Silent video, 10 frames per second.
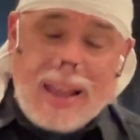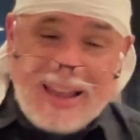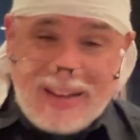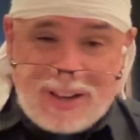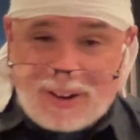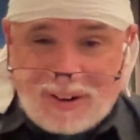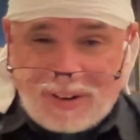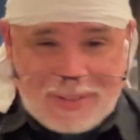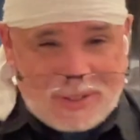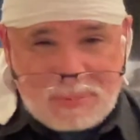Any
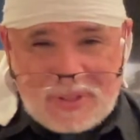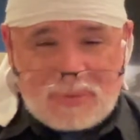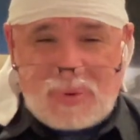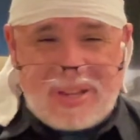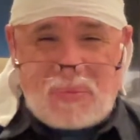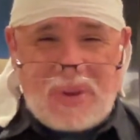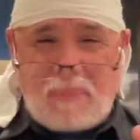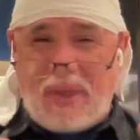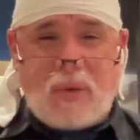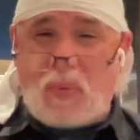car is expensive. We
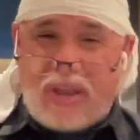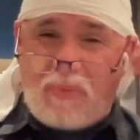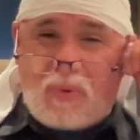pay way